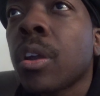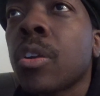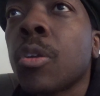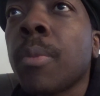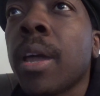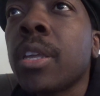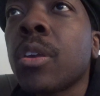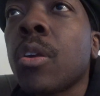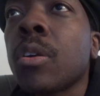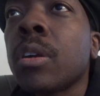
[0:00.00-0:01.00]
ain't hurt nobody,
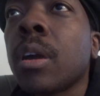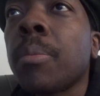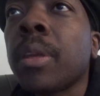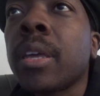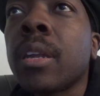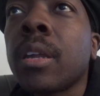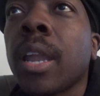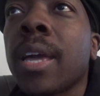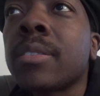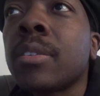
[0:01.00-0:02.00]
you all good. I'm playing uh,
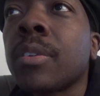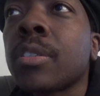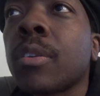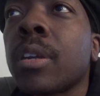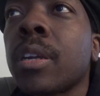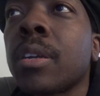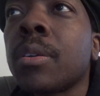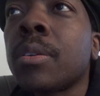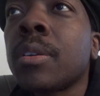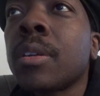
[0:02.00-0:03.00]
Last of Us right now.
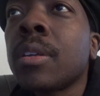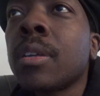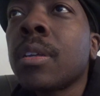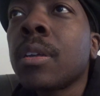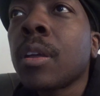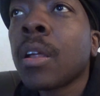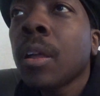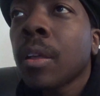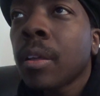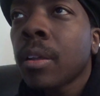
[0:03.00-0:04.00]

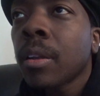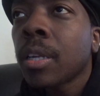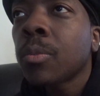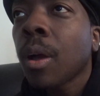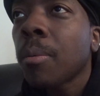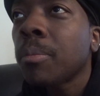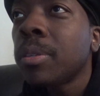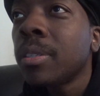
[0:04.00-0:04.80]
That's why I'm